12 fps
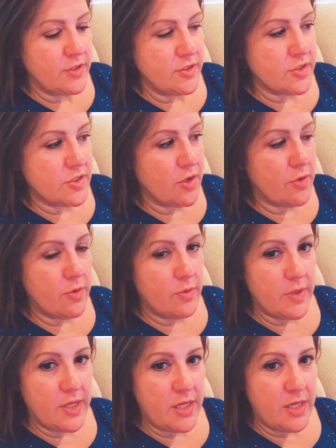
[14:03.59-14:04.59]

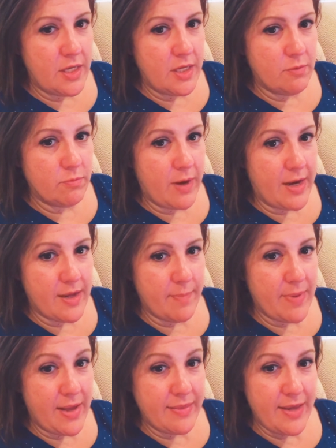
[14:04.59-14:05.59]
So he read
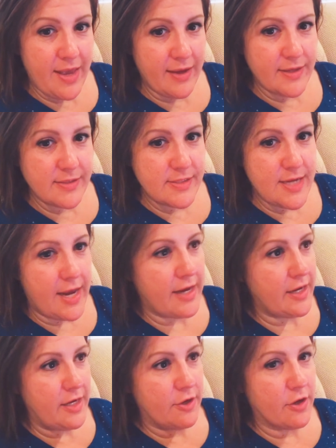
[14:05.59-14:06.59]
up on the Atkins
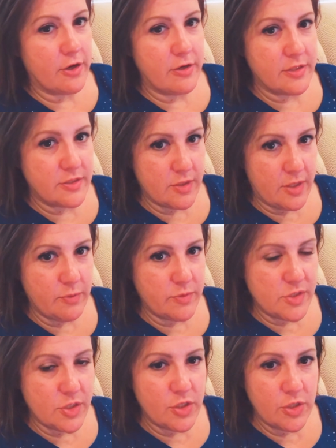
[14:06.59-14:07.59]
diet. He heard it
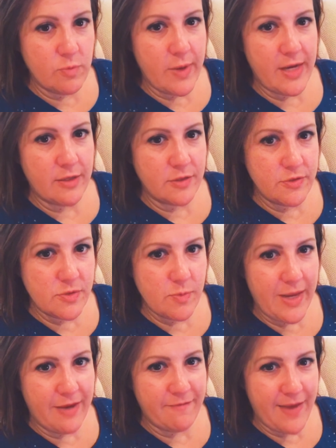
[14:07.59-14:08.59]
was a good way to lose
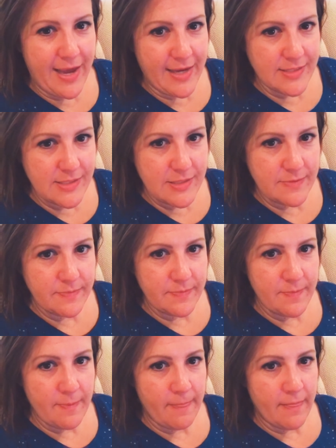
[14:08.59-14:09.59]
weight fast.
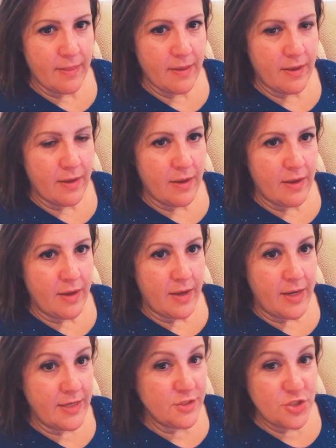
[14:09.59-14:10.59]

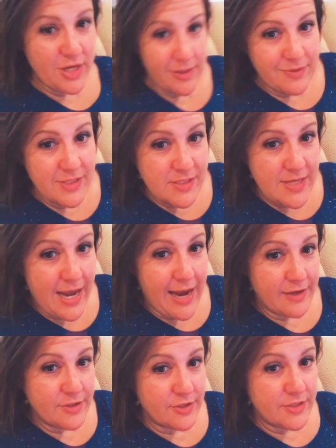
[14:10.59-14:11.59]
He didn't check with his
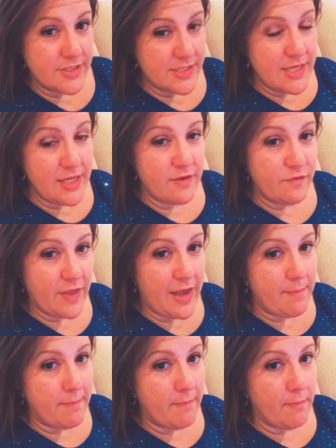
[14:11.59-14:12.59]
doctor to see if
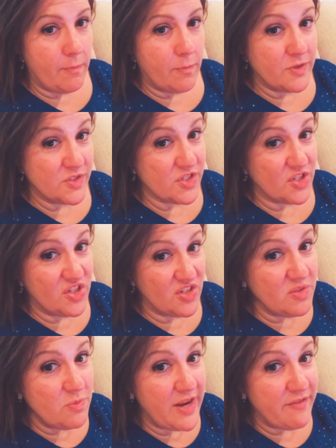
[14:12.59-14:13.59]
that was a
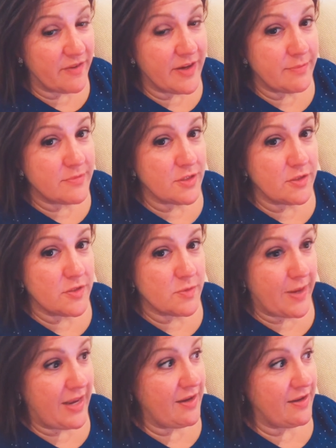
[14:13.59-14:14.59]
good way for him to lose
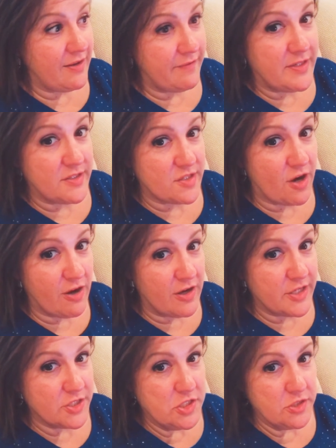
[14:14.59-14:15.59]
weight, given his heart
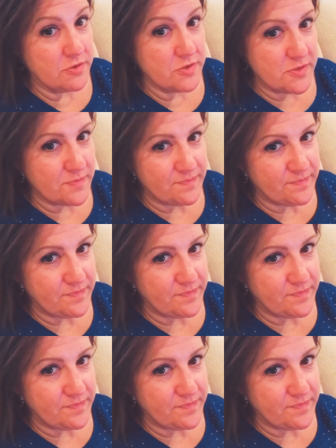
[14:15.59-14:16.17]
issues.